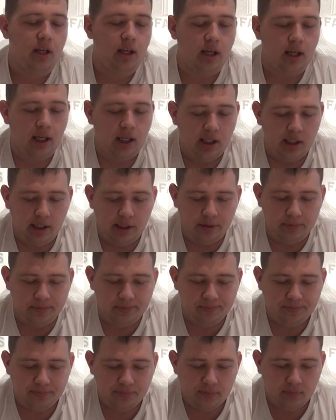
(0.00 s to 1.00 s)

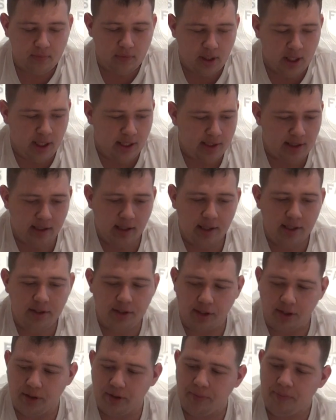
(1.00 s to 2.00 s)
And it's
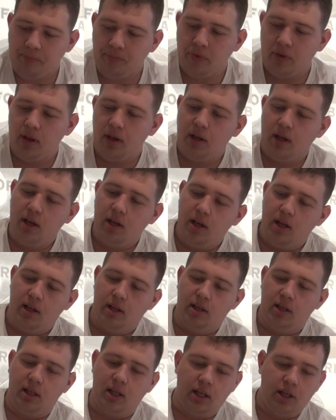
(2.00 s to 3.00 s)
nicer.
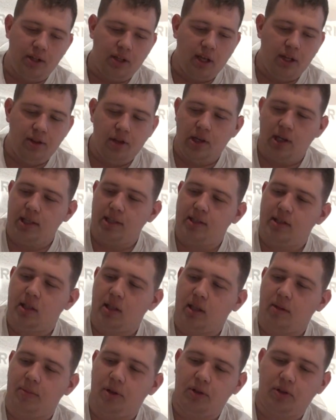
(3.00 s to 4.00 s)
The other nice thing
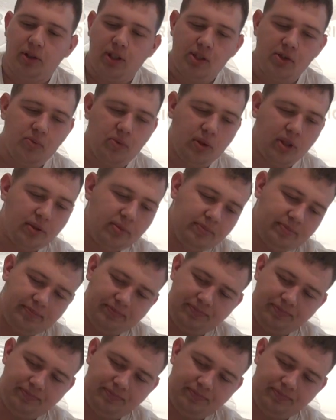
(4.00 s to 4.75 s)
about this one,